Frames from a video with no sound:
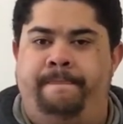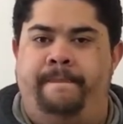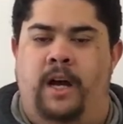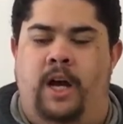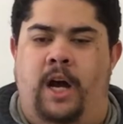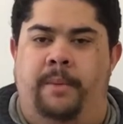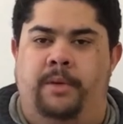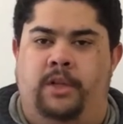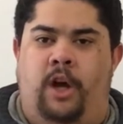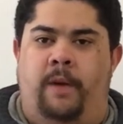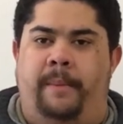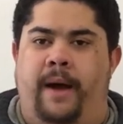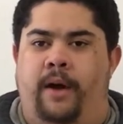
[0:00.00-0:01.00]
I'm going to
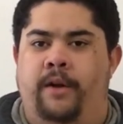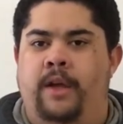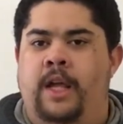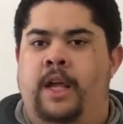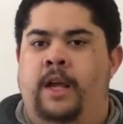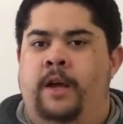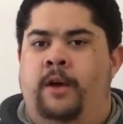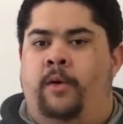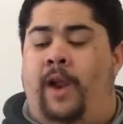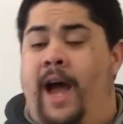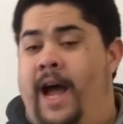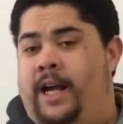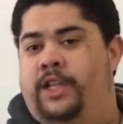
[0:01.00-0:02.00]
talk about what
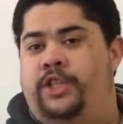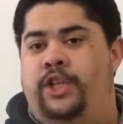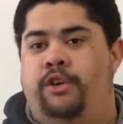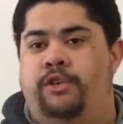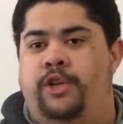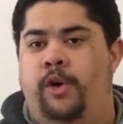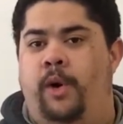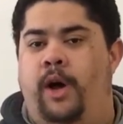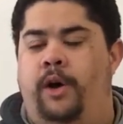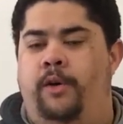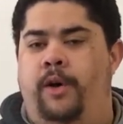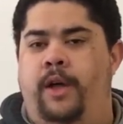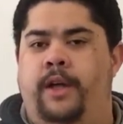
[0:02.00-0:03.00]
I consider
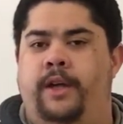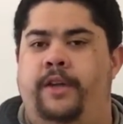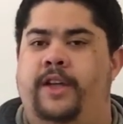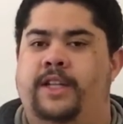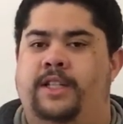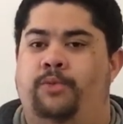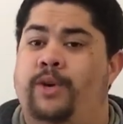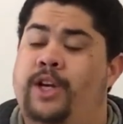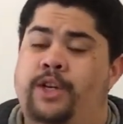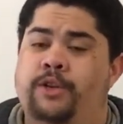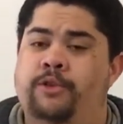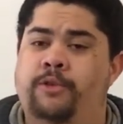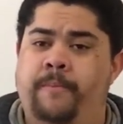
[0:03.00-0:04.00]
duo, things that we
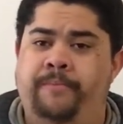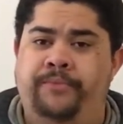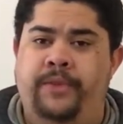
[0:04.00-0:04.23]
do.